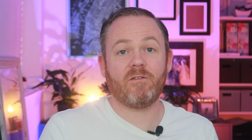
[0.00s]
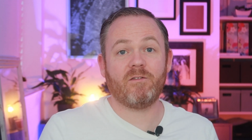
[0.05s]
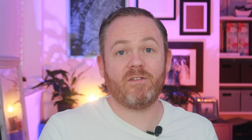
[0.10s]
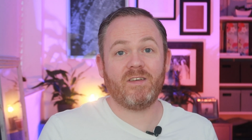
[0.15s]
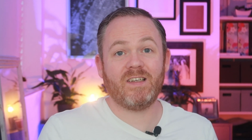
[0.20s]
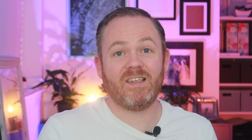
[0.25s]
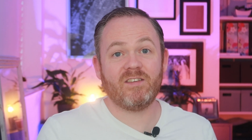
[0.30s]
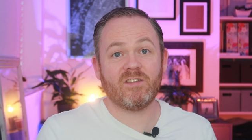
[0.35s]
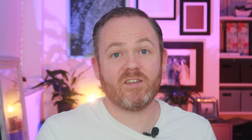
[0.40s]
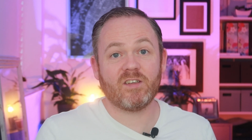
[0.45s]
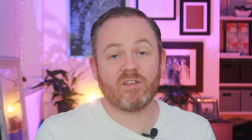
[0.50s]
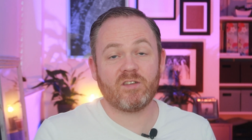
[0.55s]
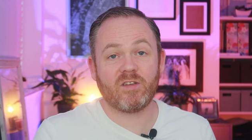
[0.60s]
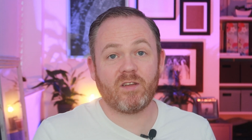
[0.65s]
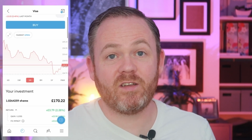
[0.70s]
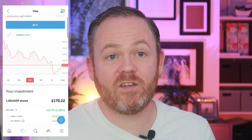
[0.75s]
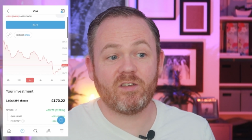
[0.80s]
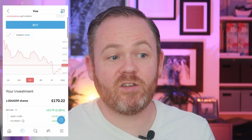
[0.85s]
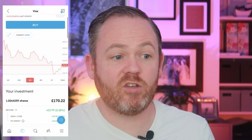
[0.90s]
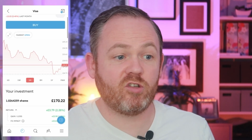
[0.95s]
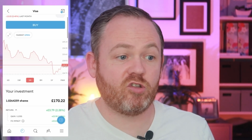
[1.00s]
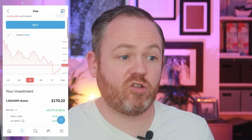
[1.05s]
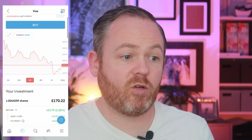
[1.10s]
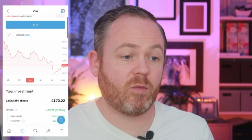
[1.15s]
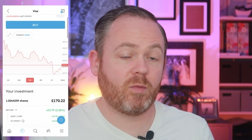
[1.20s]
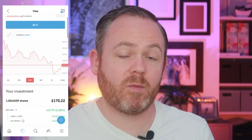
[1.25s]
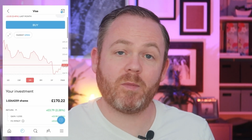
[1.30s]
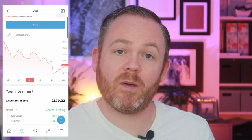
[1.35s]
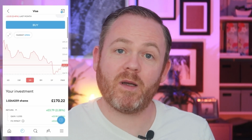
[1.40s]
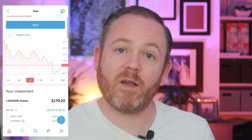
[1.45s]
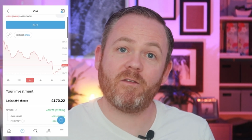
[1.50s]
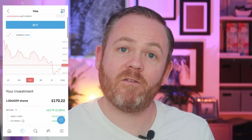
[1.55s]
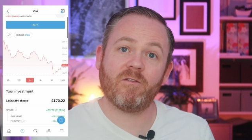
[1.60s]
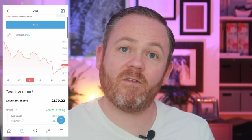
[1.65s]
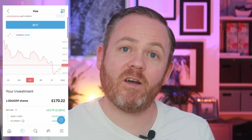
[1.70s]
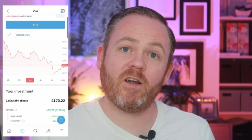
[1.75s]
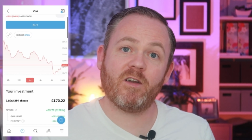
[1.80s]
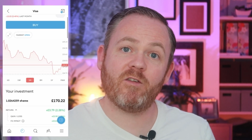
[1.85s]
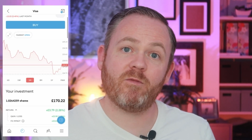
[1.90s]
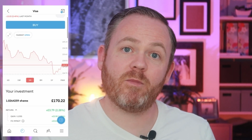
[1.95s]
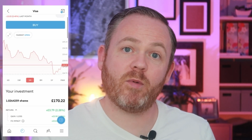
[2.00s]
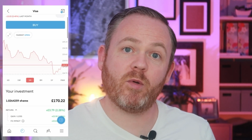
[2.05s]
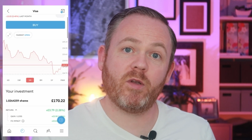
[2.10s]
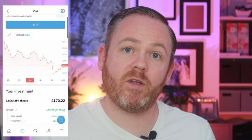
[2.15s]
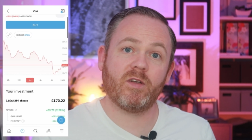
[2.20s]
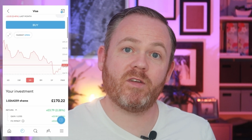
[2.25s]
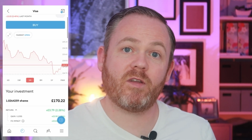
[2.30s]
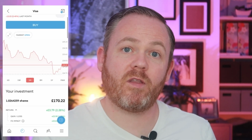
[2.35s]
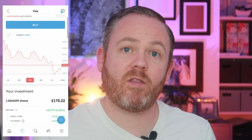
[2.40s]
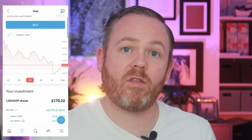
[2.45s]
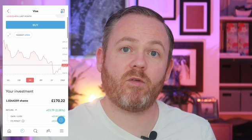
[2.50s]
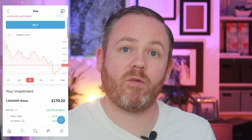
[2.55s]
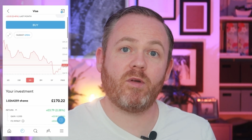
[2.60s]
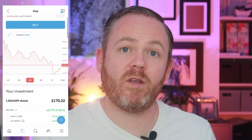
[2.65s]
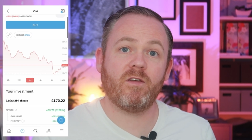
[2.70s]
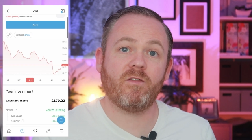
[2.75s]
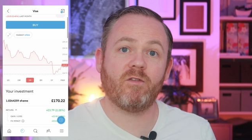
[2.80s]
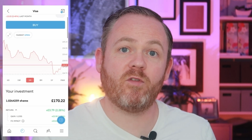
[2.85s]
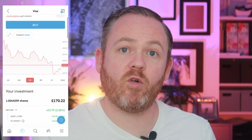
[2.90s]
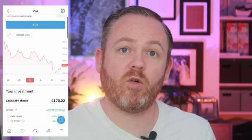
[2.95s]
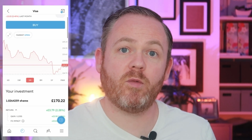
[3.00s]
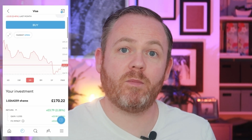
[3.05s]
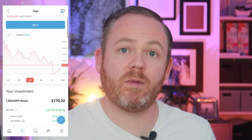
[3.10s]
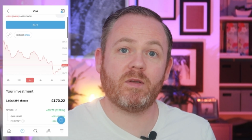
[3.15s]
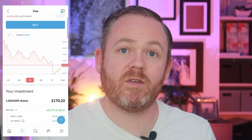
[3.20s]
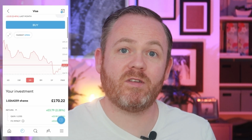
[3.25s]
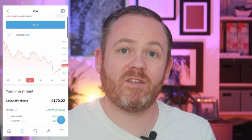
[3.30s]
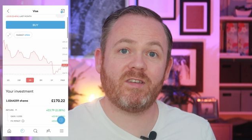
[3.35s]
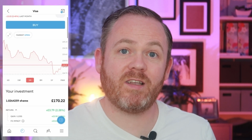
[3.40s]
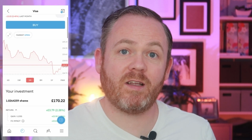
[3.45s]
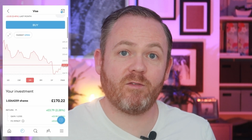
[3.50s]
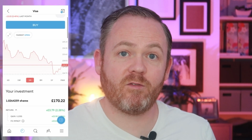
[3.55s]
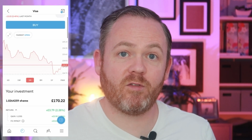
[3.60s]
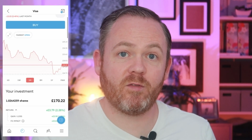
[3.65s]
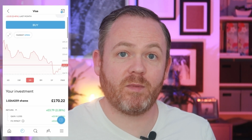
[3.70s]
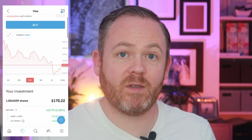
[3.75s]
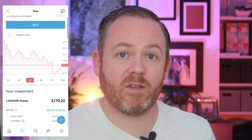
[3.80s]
Visa. So this has dropped by 5.34% for